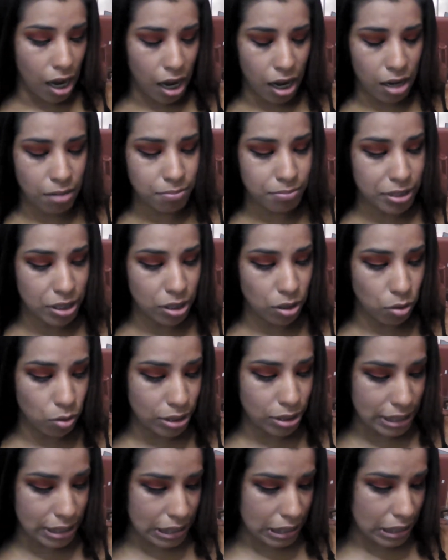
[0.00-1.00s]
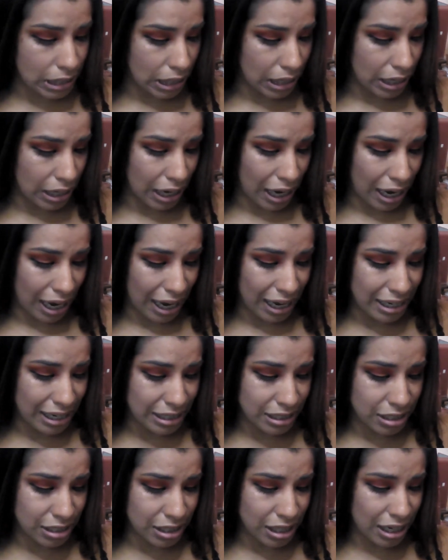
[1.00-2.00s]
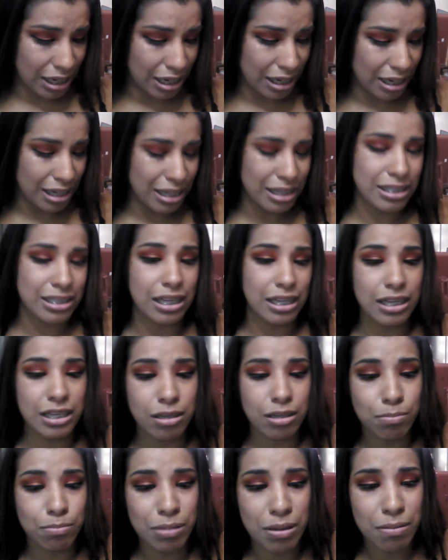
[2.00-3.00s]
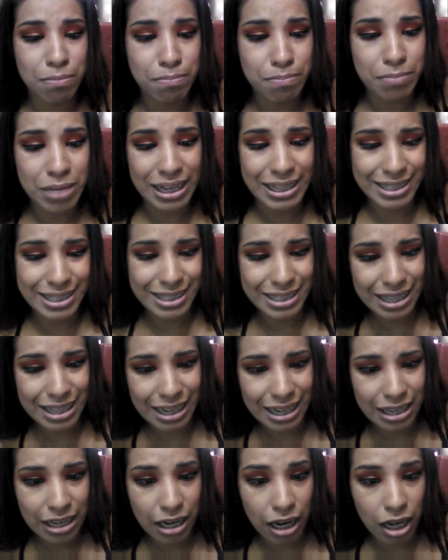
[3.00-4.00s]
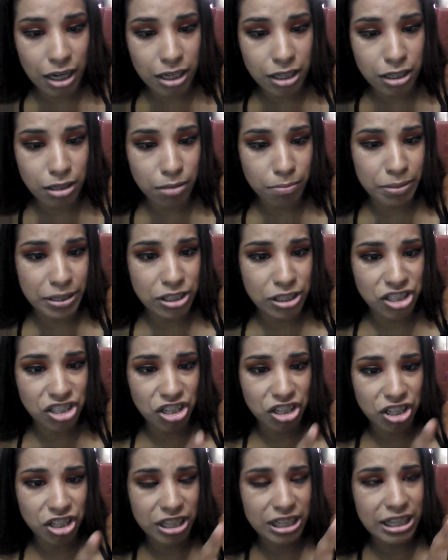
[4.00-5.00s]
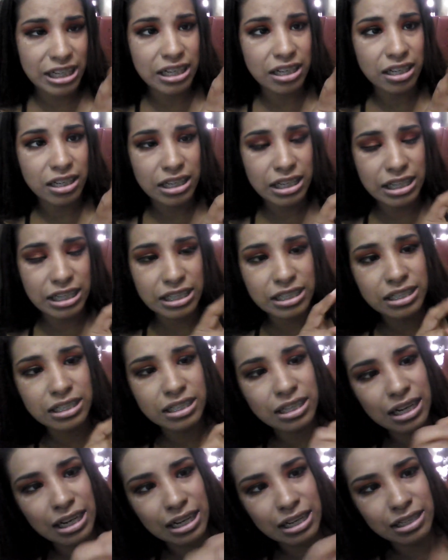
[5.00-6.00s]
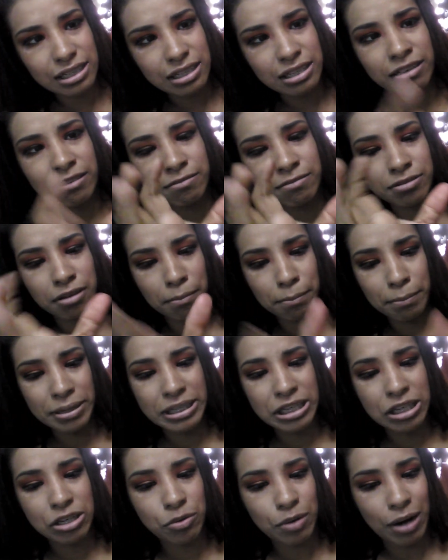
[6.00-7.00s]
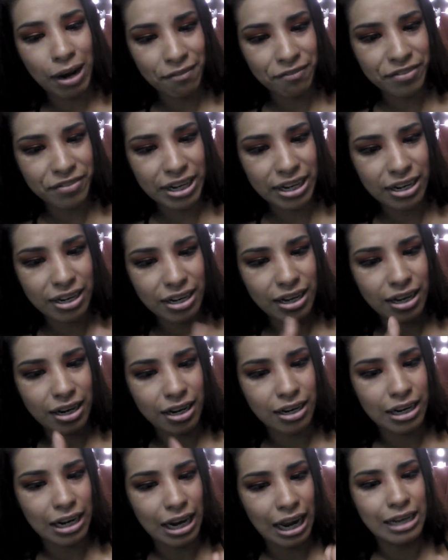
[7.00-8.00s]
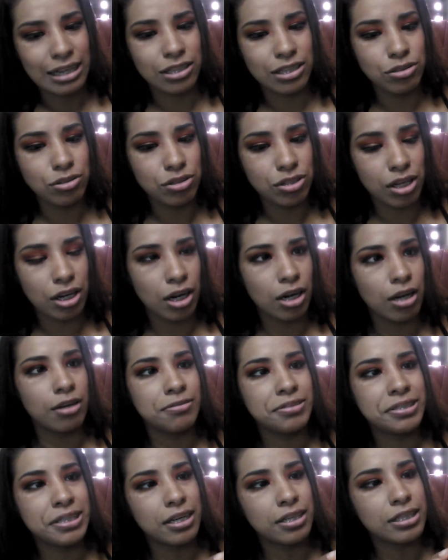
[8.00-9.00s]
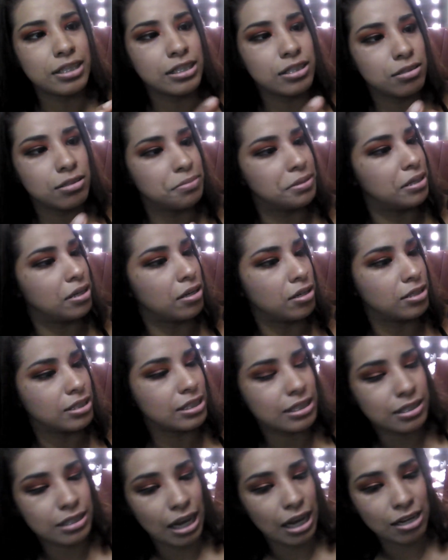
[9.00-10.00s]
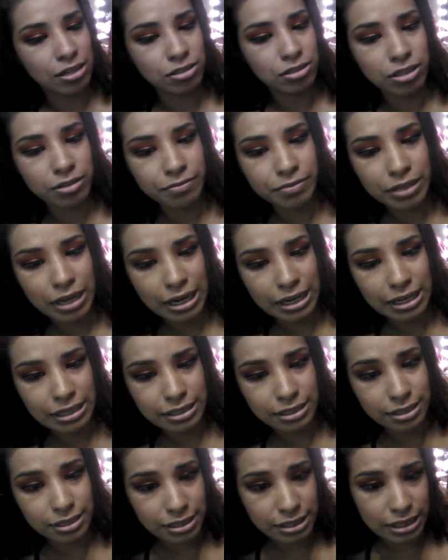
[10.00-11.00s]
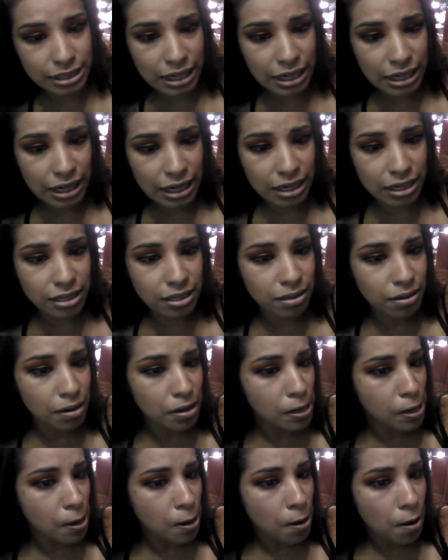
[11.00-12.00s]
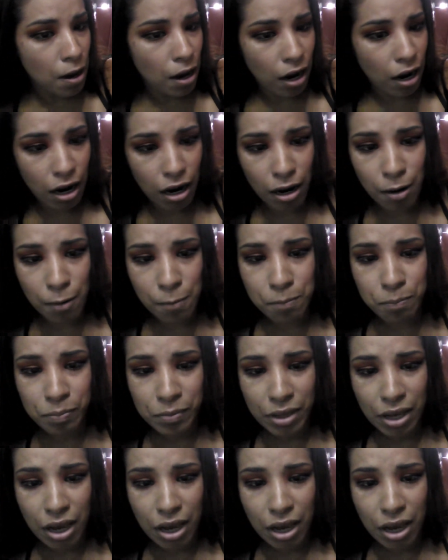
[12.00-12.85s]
um the only thing i see is a little bit messy like a little bit dirty and like if somebody grabbed it and i used gloves on it to be honest i don't know if you can see it um